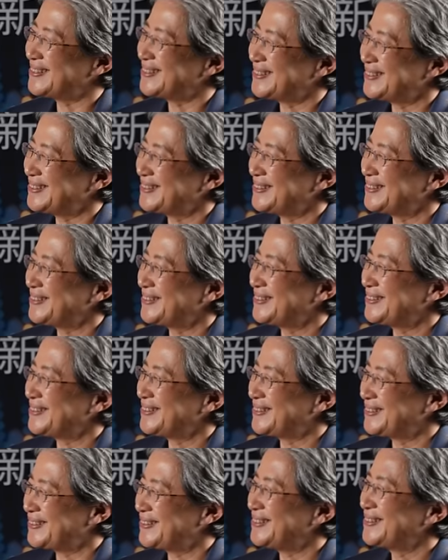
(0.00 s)

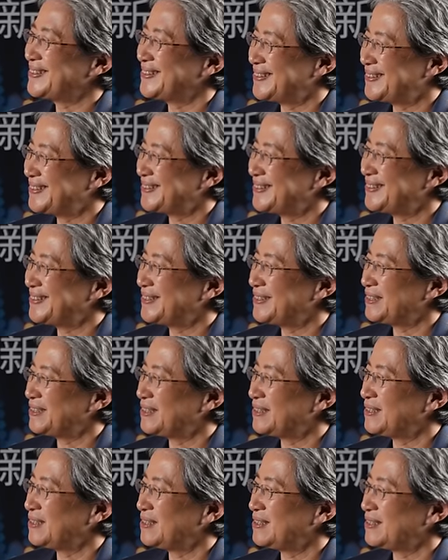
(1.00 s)

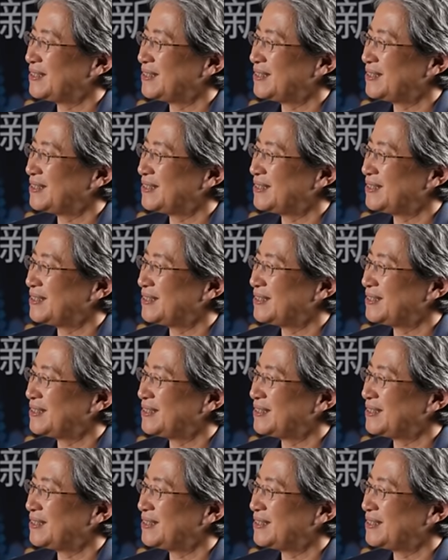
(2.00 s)
This person isn't speaking.